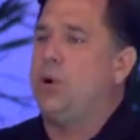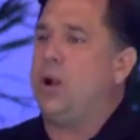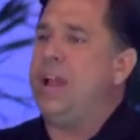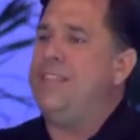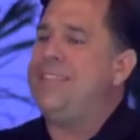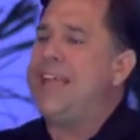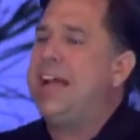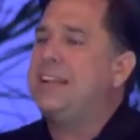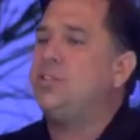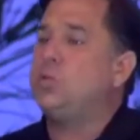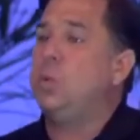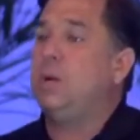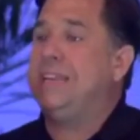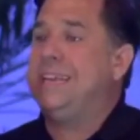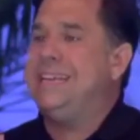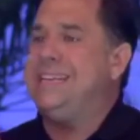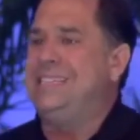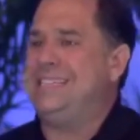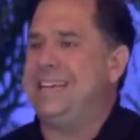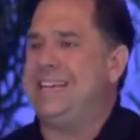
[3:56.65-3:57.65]
And that's what he
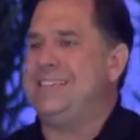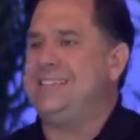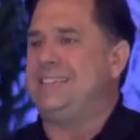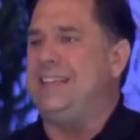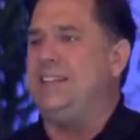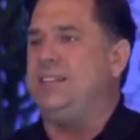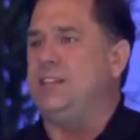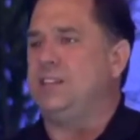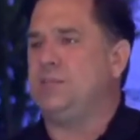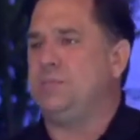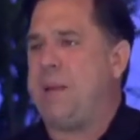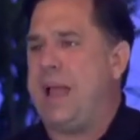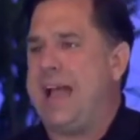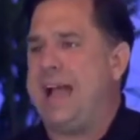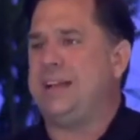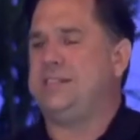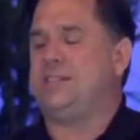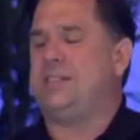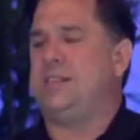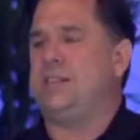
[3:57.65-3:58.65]
does in this
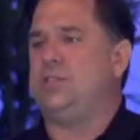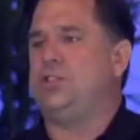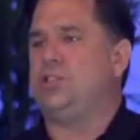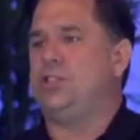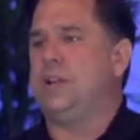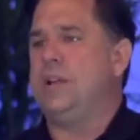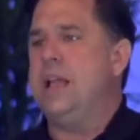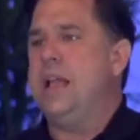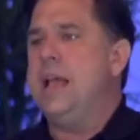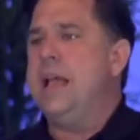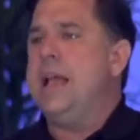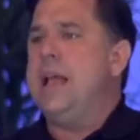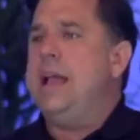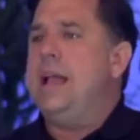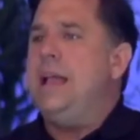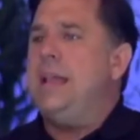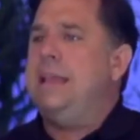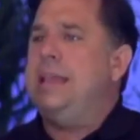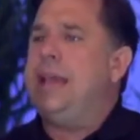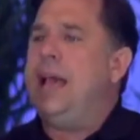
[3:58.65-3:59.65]
passage.
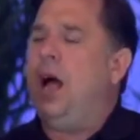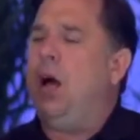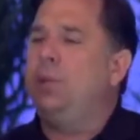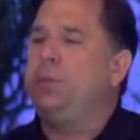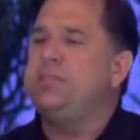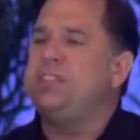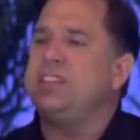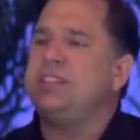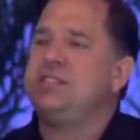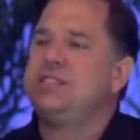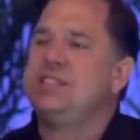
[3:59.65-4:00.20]
He helps us to